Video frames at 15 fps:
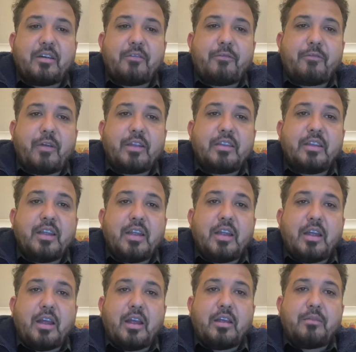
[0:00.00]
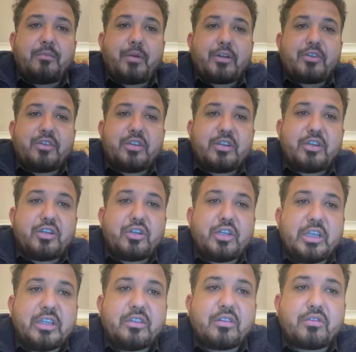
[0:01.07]
one partner
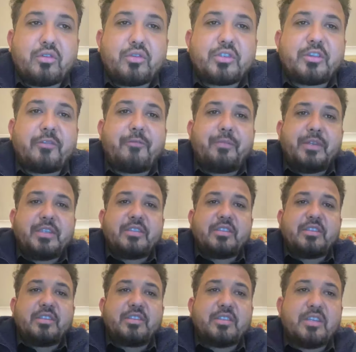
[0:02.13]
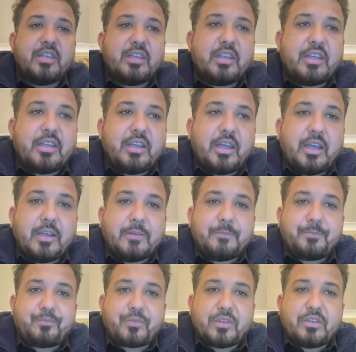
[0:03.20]
in the course of business.
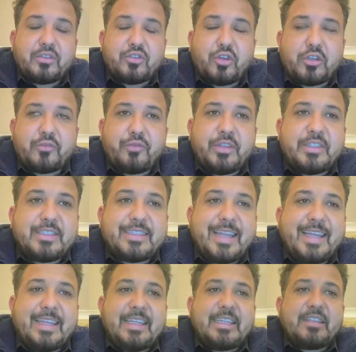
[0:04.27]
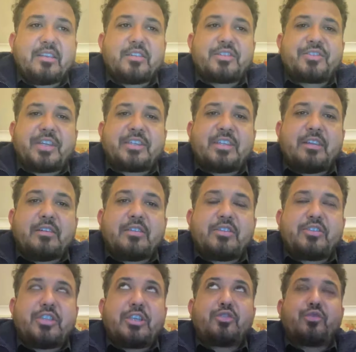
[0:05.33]
Notwithstanding the strict
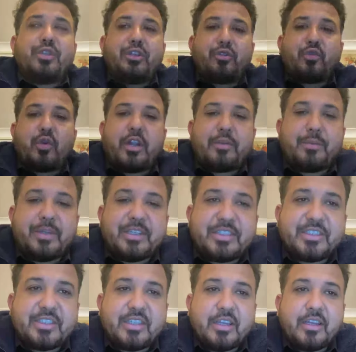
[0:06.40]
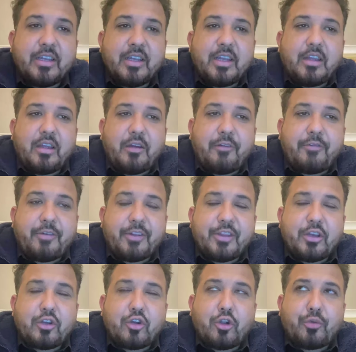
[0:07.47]
statutory requirements for
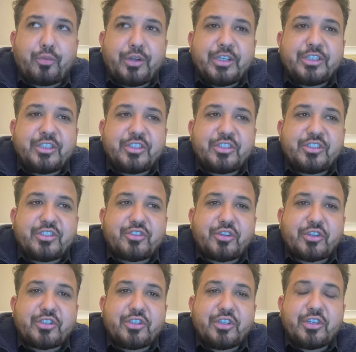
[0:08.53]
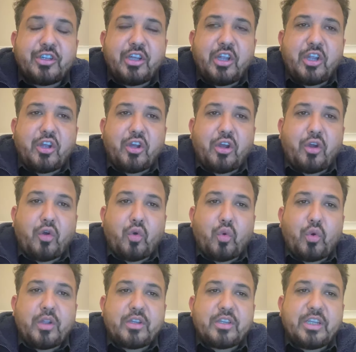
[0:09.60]
the corporation structure,
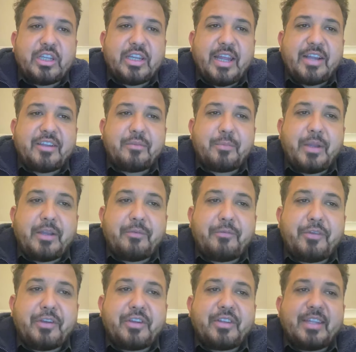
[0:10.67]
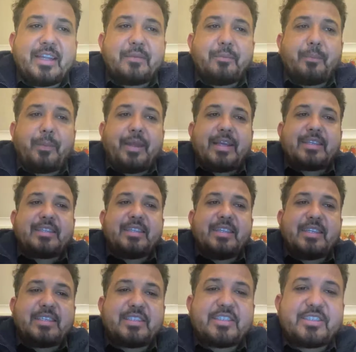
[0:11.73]
one inherent benefit that makes
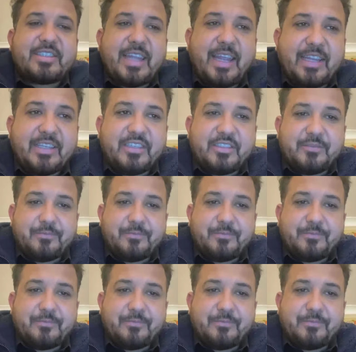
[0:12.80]
it stand